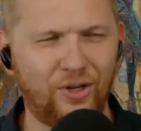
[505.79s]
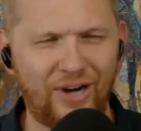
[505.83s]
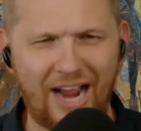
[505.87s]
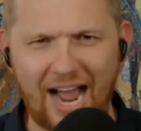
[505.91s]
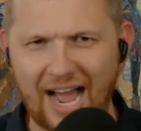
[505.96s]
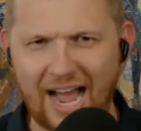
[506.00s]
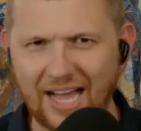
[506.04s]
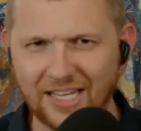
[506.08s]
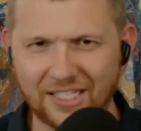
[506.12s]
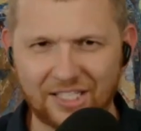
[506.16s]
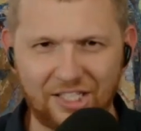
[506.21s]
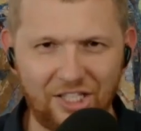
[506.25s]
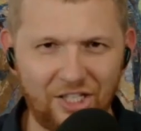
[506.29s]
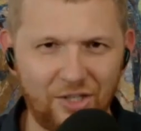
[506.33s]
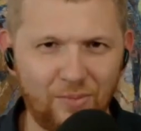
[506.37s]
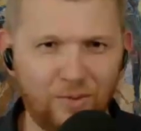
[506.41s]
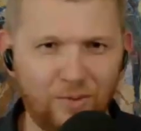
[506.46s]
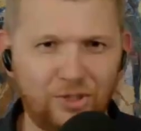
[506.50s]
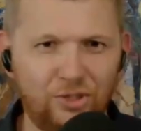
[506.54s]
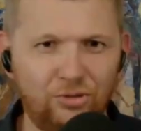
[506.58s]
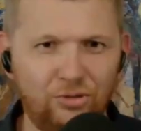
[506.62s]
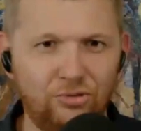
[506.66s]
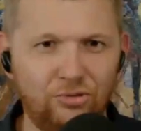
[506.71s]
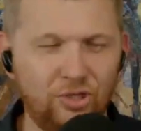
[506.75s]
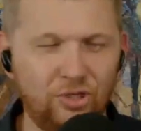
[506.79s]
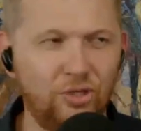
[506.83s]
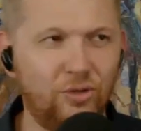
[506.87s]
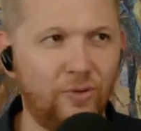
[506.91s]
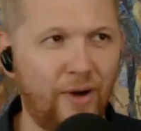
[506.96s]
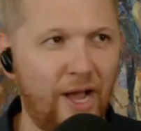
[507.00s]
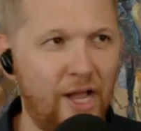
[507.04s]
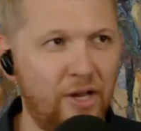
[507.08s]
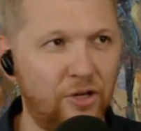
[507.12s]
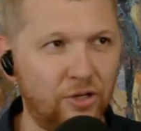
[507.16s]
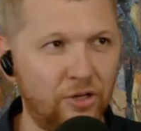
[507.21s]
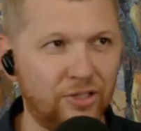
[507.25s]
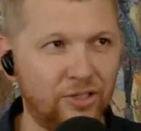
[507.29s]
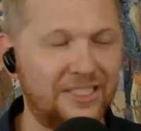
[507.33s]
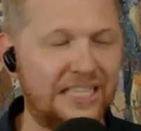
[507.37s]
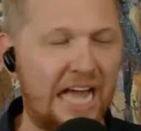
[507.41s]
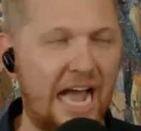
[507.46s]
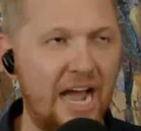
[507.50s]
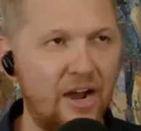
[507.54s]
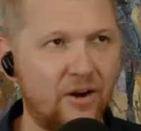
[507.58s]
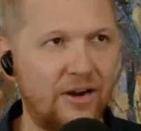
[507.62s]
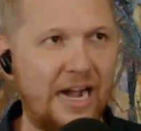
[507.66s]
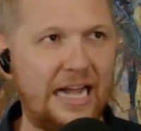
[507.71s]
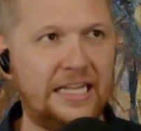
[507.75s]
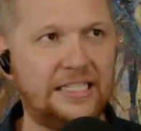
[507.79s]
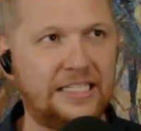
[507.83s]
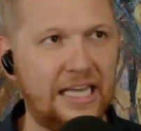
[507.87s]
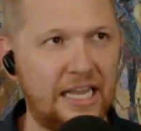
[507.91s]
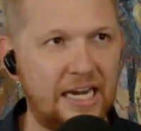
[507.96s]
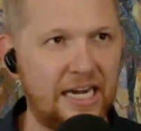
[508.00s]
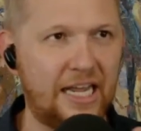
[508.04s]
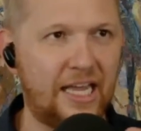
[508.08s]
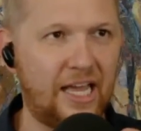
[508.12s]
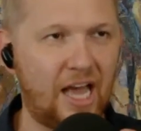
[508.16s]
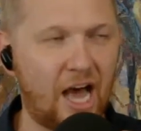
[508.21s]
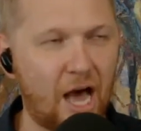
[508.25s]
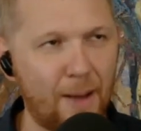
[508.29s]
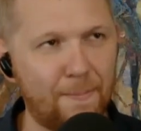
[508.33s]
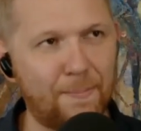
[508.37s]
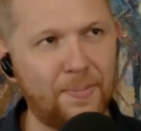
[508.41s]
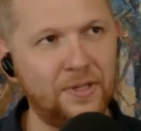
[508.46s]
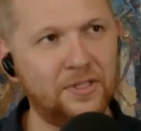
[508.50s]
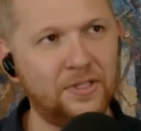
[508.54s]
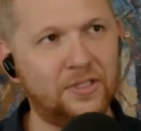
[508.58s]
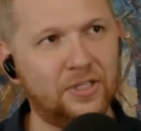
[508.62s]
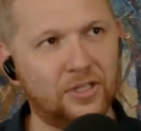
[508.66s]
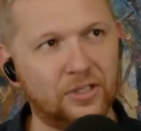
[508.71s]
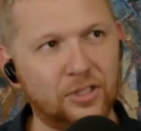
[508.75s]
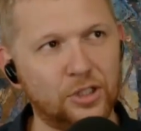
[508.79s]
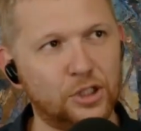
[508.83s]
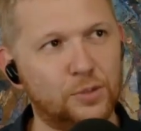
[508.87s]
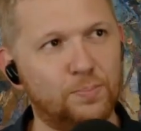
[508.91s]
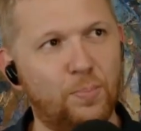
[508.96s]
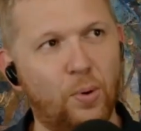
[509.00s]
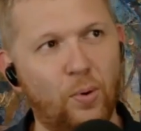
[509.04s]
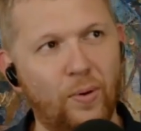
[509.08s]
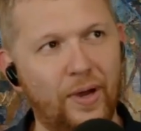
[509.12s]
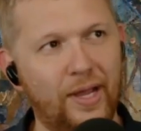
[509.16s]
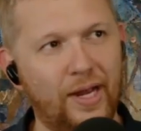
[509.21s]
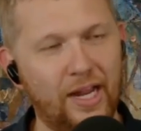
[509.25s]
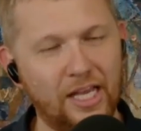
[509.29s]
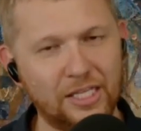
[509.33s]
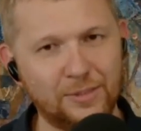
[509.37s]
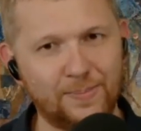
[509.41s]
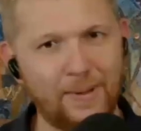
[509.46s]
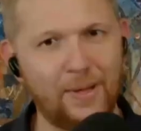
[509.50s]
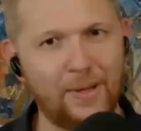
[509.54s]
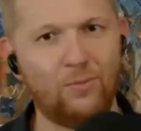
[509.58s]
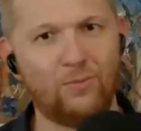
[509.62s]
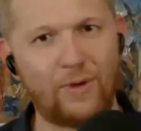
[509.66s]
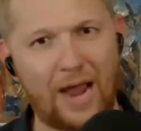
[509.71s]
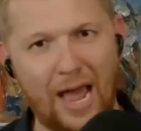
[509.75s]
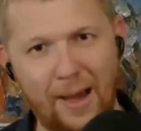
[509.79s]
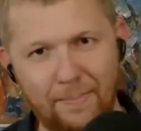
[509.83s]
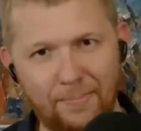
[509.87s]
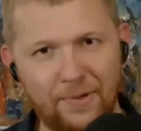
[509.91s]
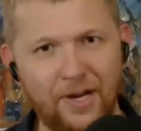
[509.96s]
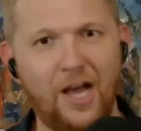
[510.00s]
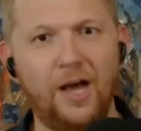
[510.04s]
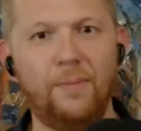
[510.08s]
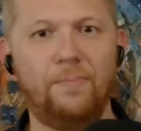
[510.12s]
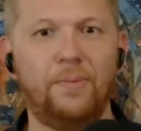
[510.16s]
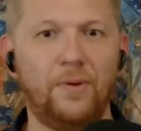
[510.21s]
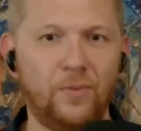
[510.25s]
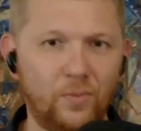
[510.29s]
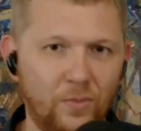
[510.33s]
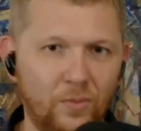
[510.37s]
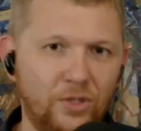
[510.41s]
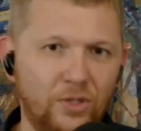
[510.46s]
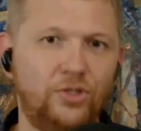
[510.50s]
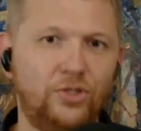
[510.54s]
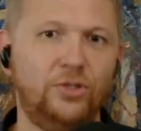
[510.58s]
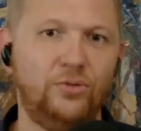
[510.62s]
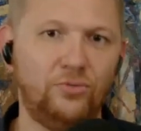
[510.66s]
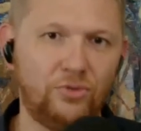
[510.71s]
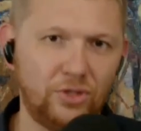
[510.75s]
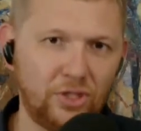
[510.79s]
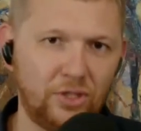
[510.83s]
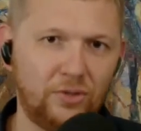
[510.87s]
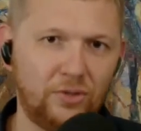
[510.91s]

They're asking you what you do, and your entire identity up until this point has been wrapped up in what you